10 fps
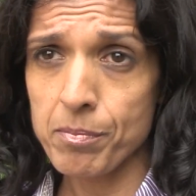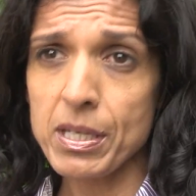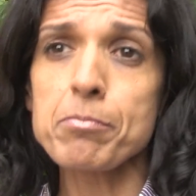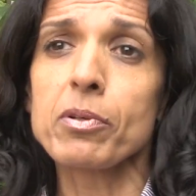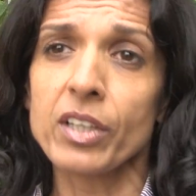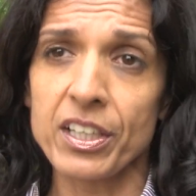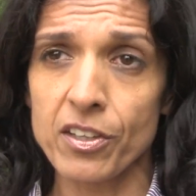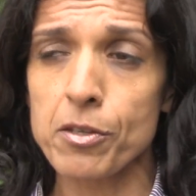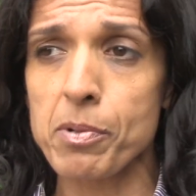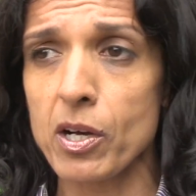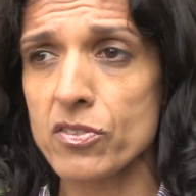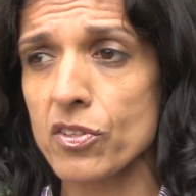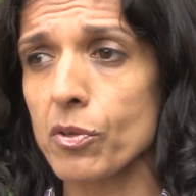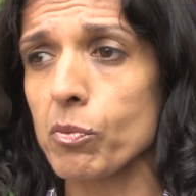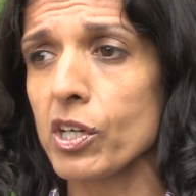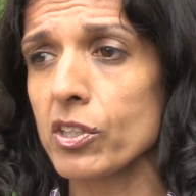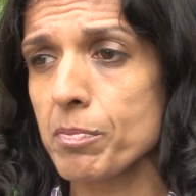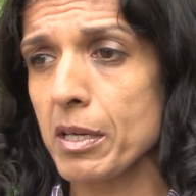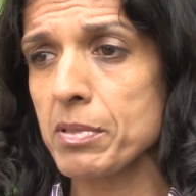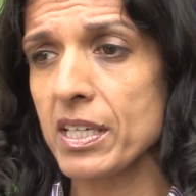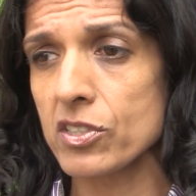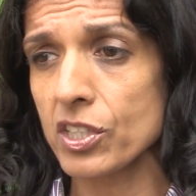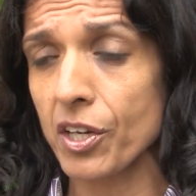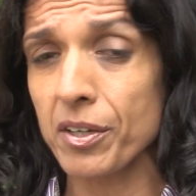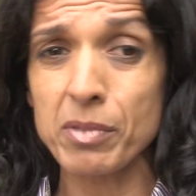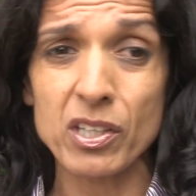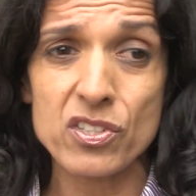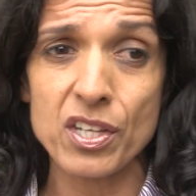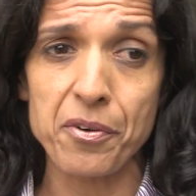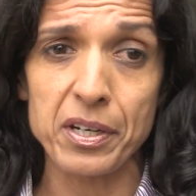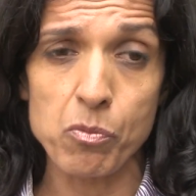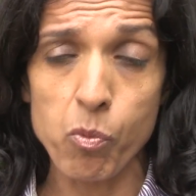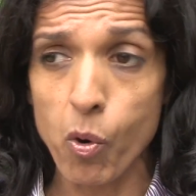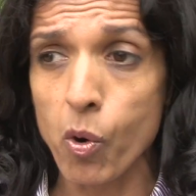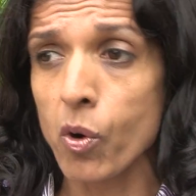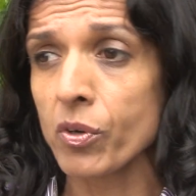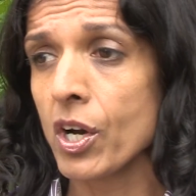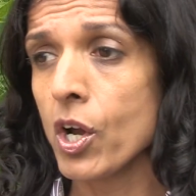people in other parts of the world may be undergoing because they're in war